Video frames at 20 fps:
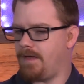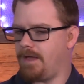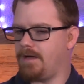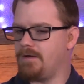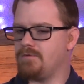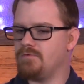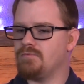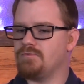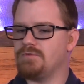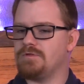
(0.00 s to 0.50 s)

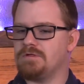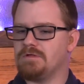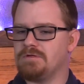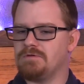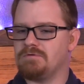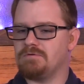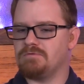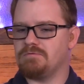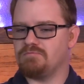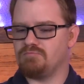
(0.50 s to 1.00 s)
He was
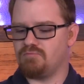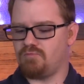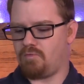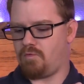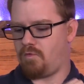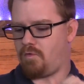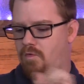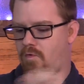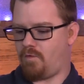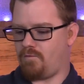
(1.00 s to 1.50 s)
glad that
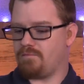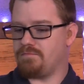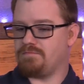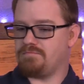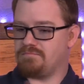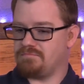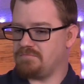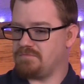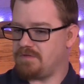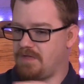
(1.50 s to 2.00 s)
Jesus
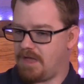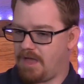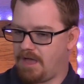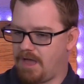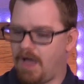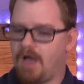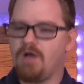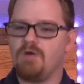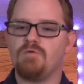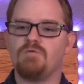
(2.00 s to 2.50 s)

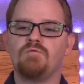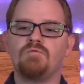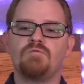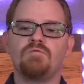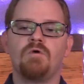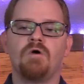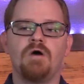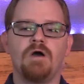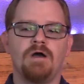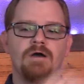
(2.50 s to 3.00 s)
overcame
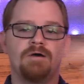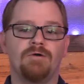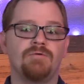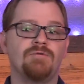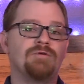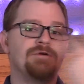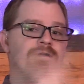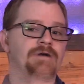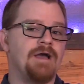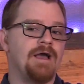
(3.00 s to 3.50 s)
death,
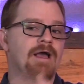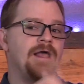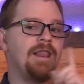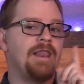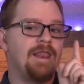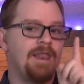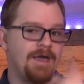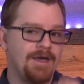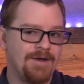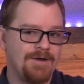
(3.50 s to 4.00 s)

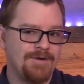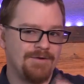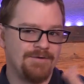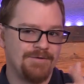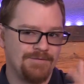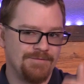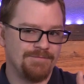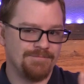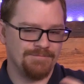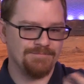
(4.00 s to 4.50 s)
and 3
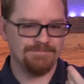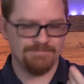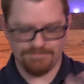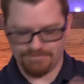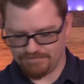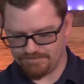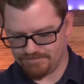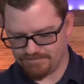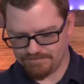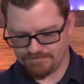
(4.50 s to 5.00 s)
days later,
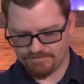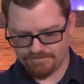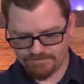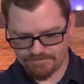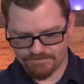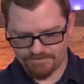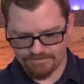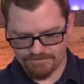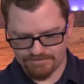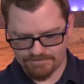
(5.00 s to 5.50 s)
he was
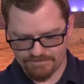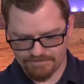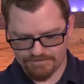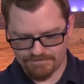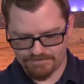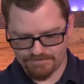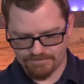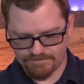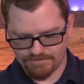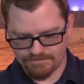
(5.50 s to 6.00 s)

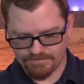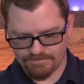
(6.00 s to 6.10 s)
resurrected.